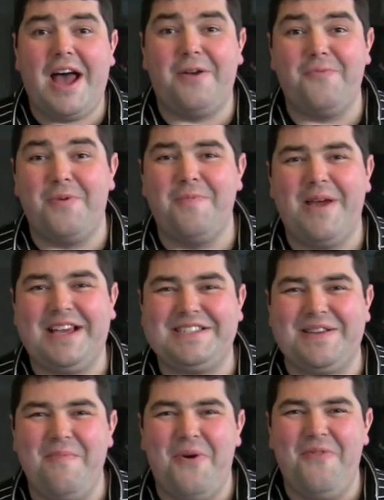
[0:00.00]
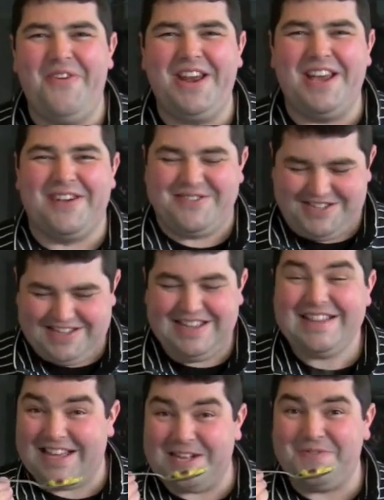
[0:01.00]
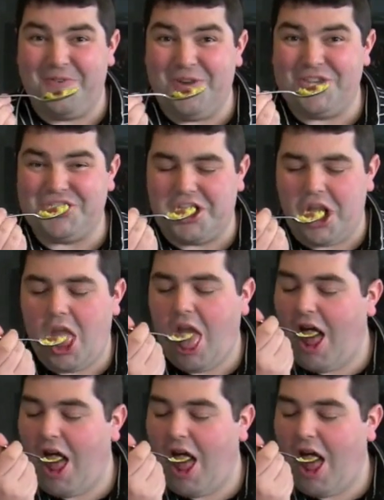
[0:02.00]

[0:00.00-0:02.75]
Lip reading: and we'll make some more videos. Thanks for watching.